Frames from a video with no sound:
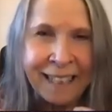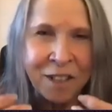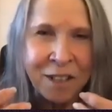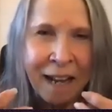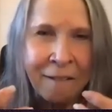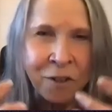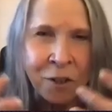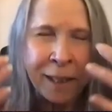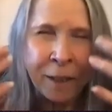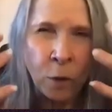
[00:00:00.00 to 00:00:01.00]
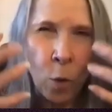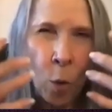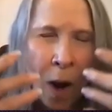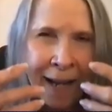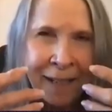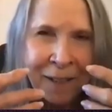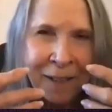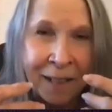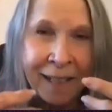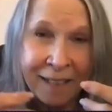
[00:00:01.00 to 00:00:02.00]
And just have you
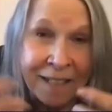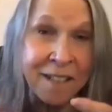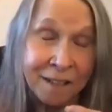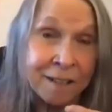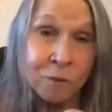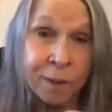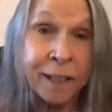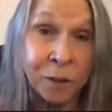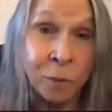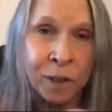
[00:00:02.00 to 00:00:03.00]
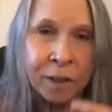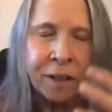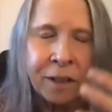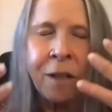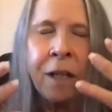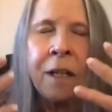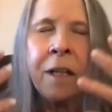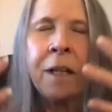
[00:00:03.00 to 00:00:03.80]
inquire. And this is the trigger work, you know.